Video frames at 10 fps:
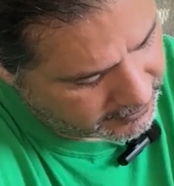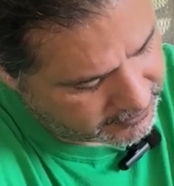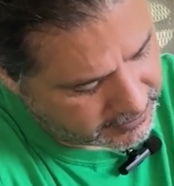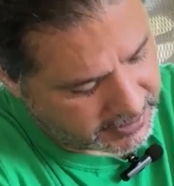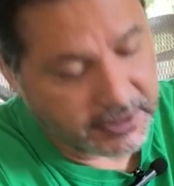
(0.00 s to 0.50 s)

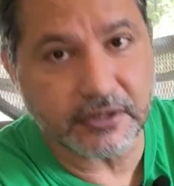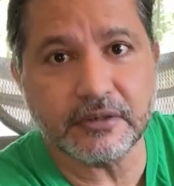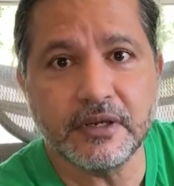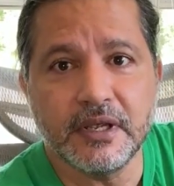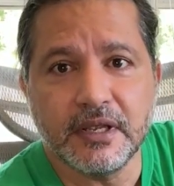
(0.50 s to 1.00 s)
right
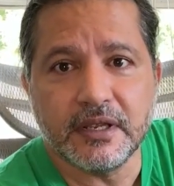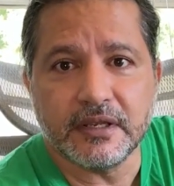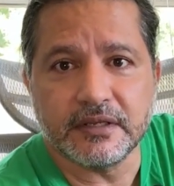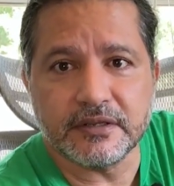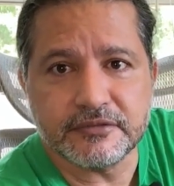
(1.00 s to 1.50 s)
here,
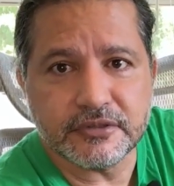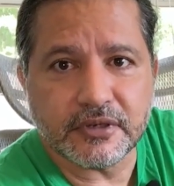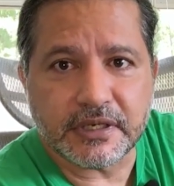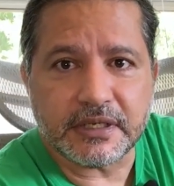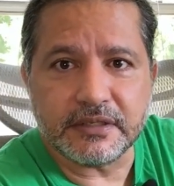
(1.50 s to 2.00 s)
it gives you
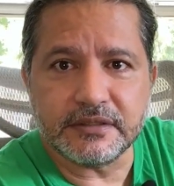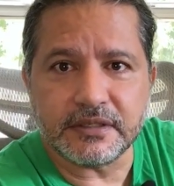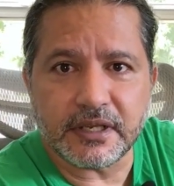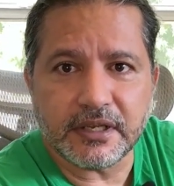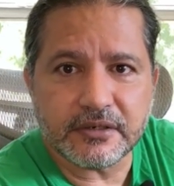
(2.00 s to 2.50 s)
an
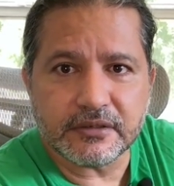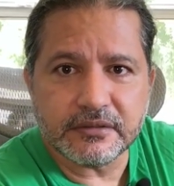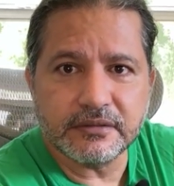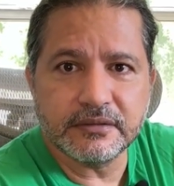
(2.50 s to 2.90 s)
indicator